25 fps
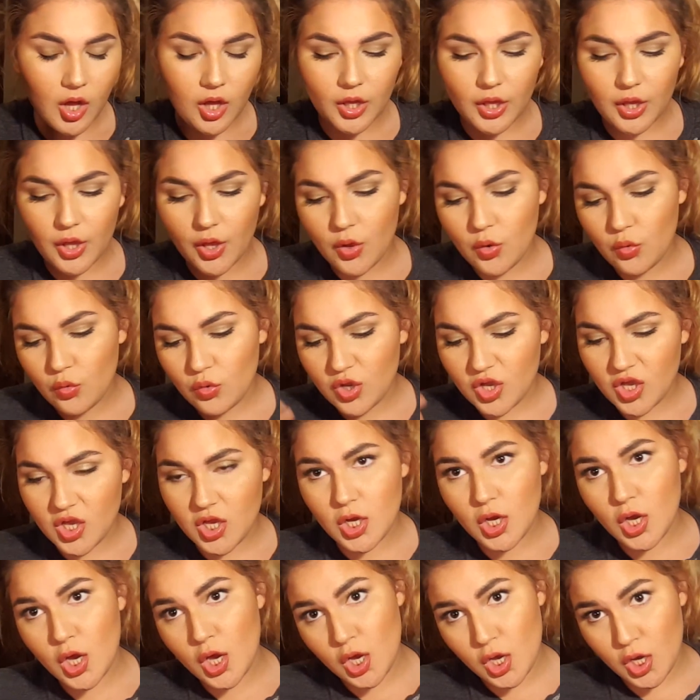
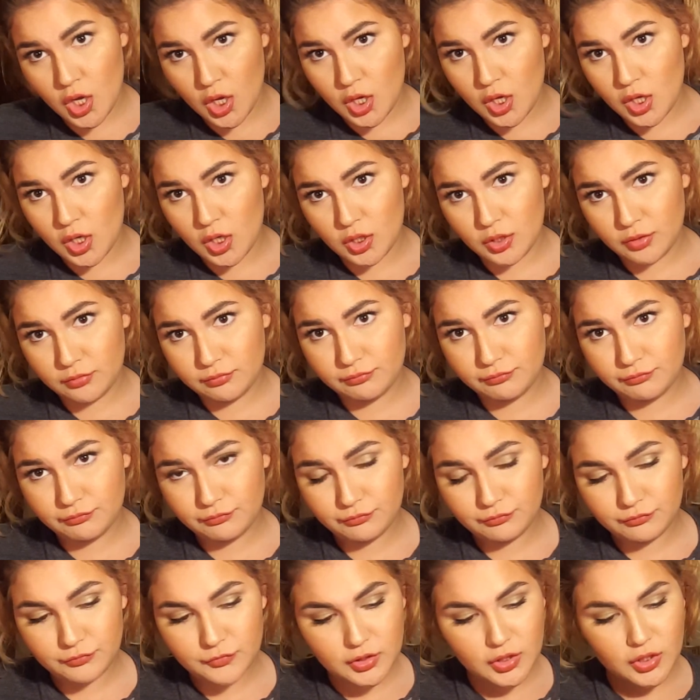Okay.
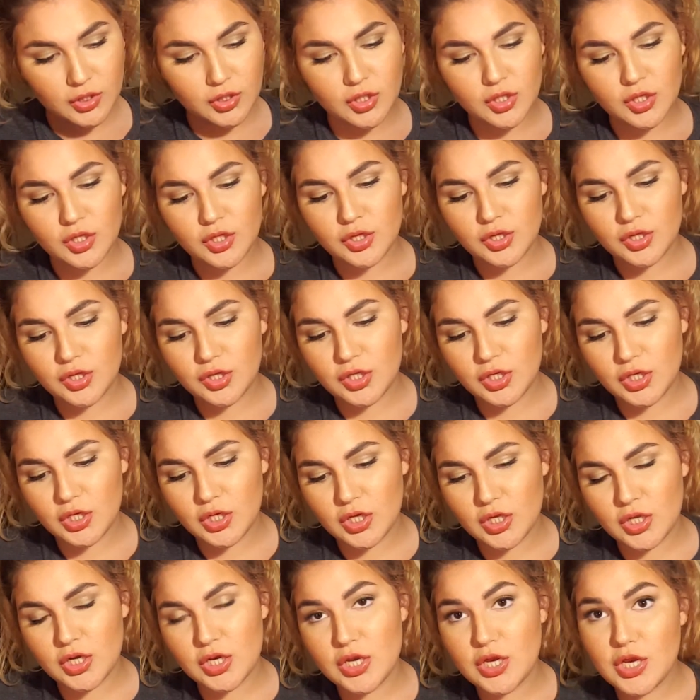The
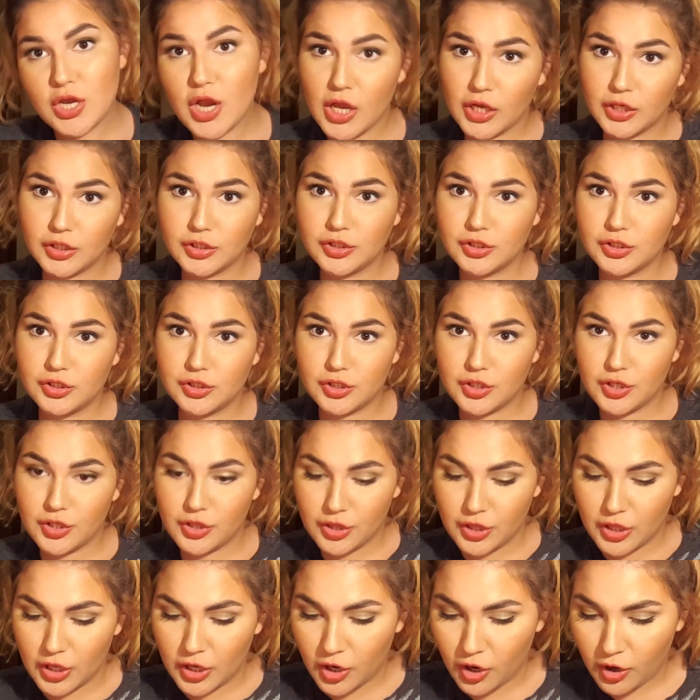next
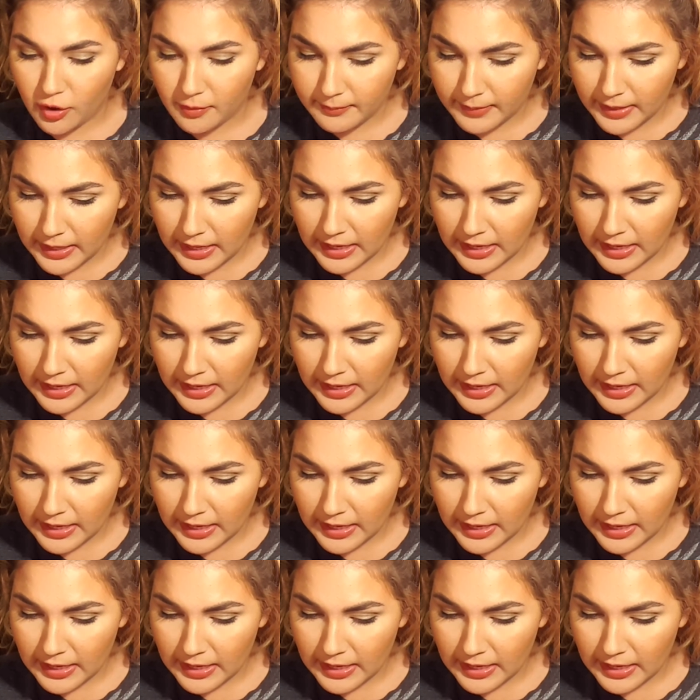thing on my